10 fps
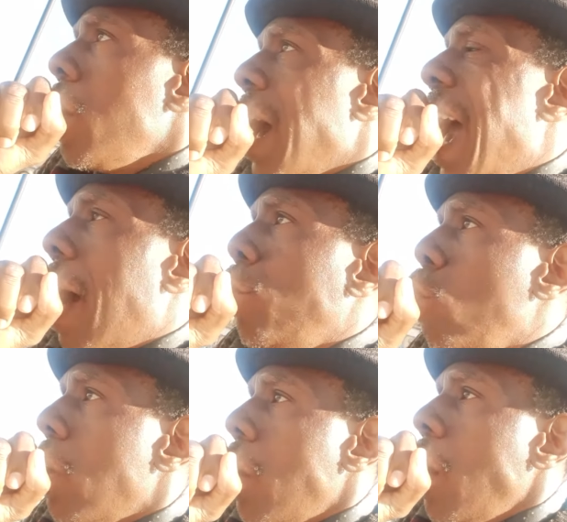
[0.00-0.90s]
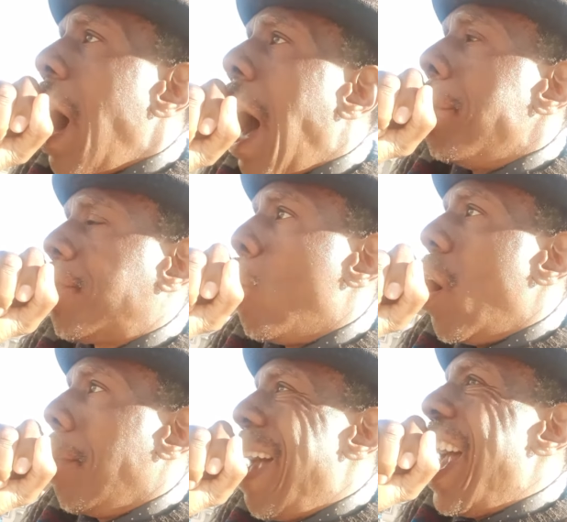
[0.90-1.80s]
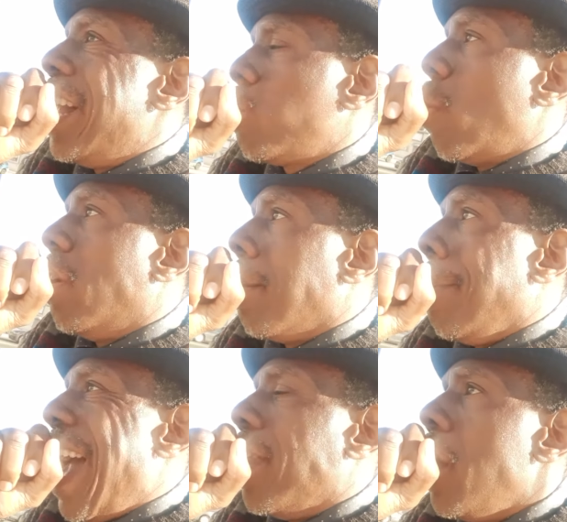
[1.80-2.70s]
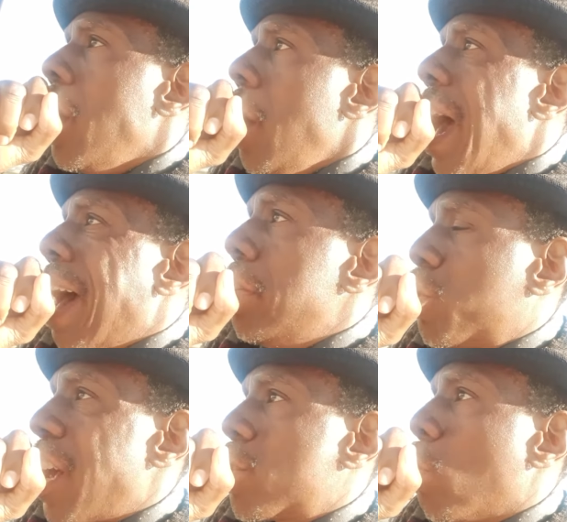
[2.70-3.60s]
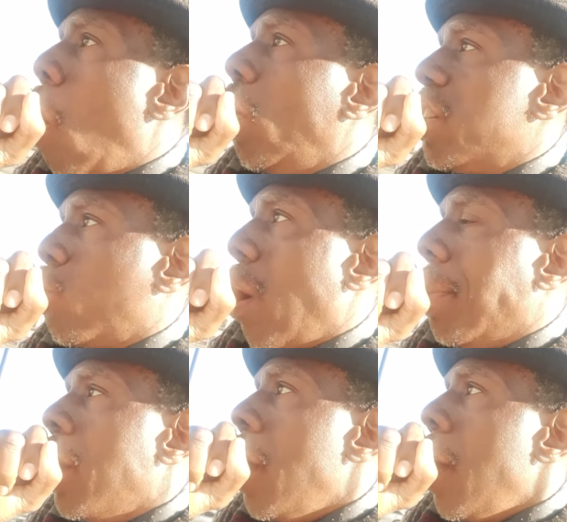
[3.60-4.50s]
Have you hopping from one man to another man, having sex with all these women,